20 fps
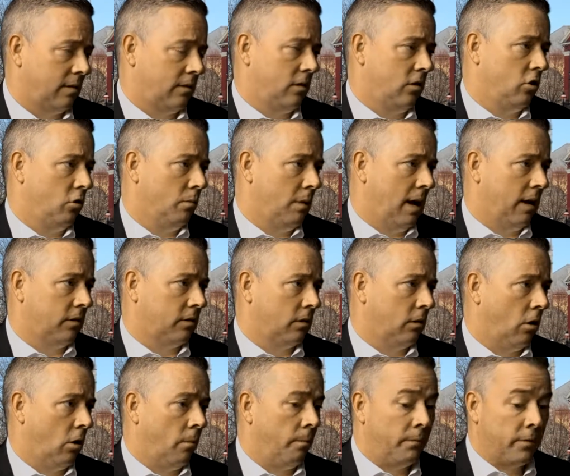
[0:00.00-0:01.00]
UMass
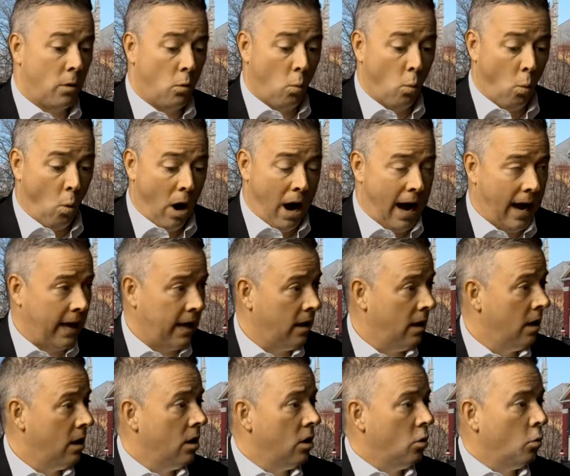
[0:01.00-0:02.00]
Lowell. Why?
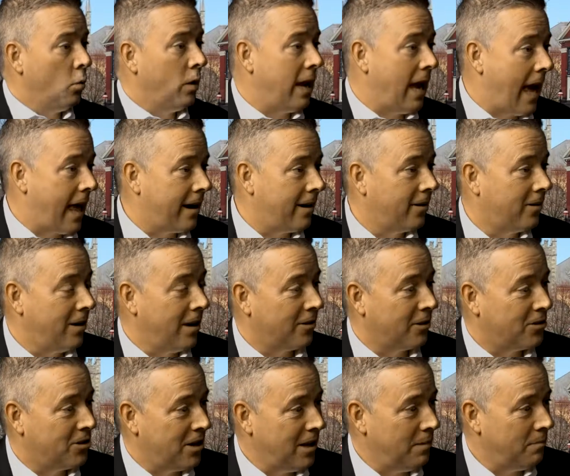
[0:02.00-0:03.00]
We added another
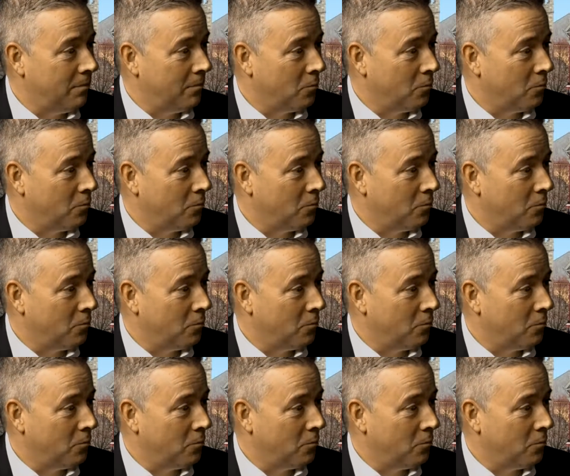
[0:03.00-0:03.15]
team.